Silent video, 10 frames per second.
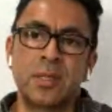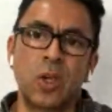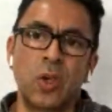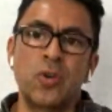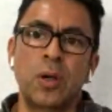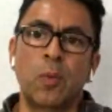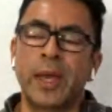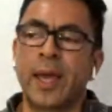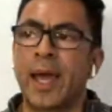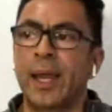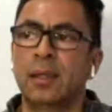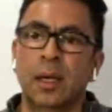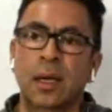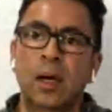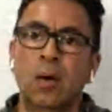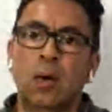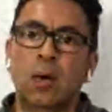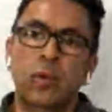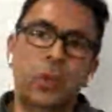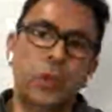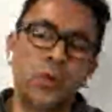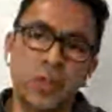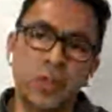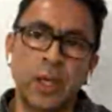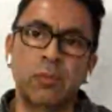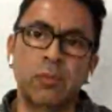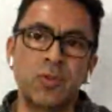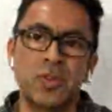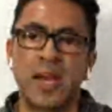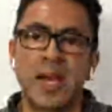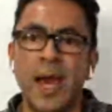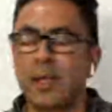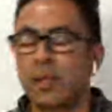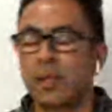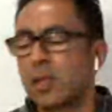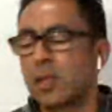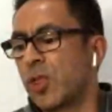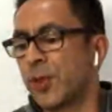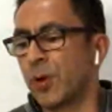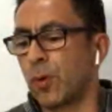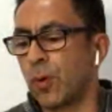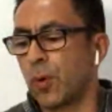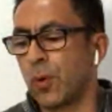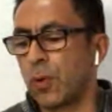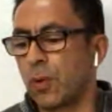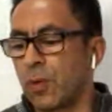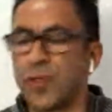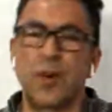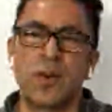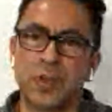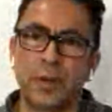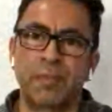Usually we get it on Tuesday night through Thursday.